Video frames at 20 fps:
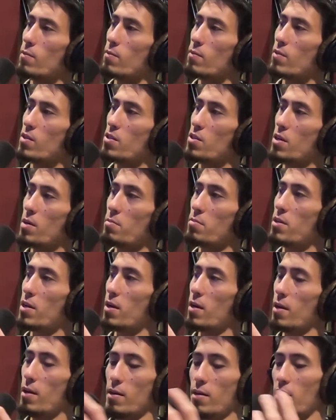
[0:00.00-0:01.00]

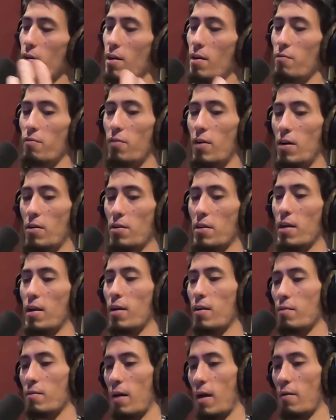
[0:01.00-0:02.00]
sometimes, I've found that
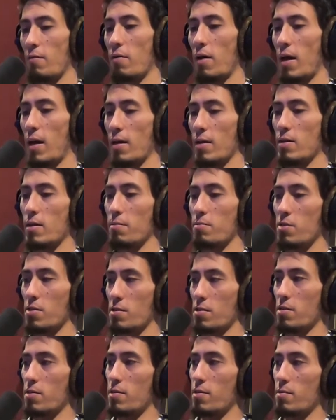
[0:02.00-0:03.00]
I end up
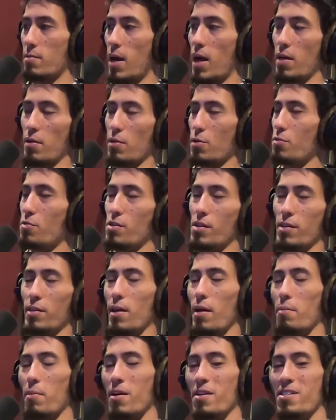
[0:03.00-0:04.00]
just not using it
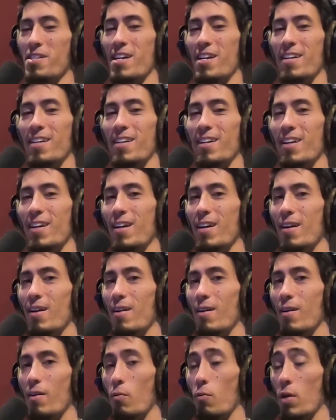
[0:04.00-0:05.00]
that much.
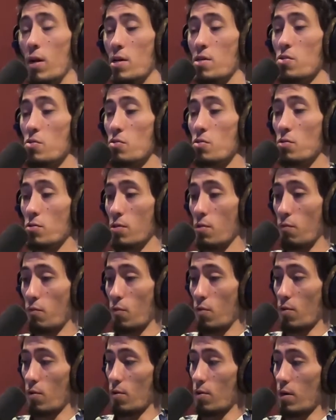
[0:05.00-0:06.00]
What I do use it
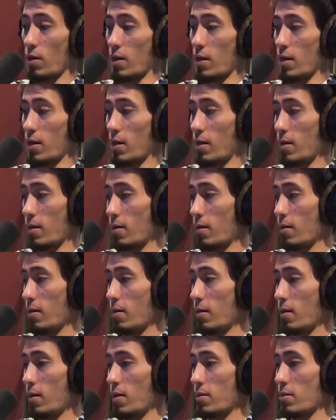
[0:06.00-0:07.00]
for a
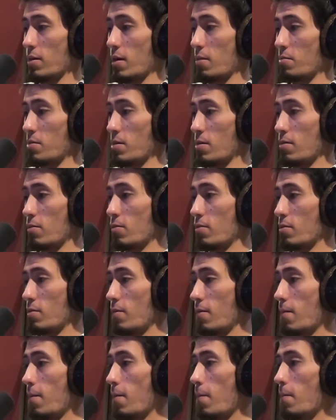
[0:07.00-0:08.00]
lot of times is
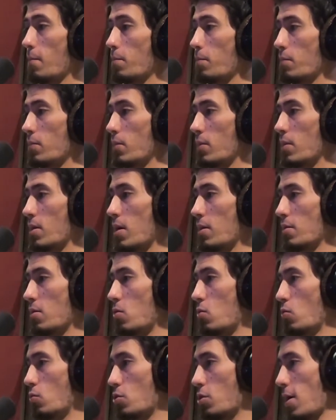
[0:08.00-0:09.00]
not the
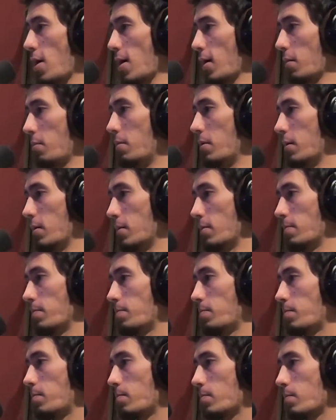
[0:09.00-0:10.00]
whole track, but
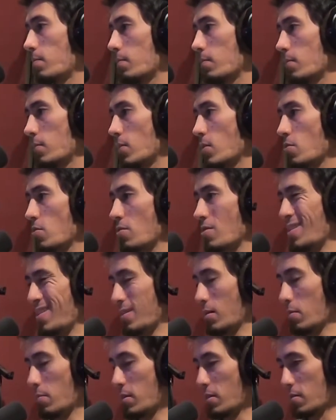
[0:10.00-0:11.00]
certain
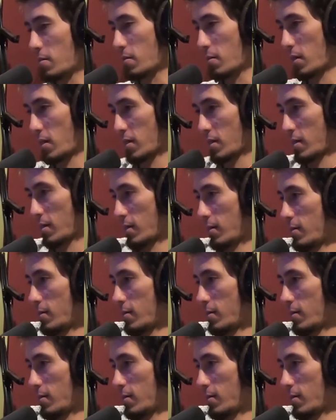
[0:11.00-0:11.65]
elements like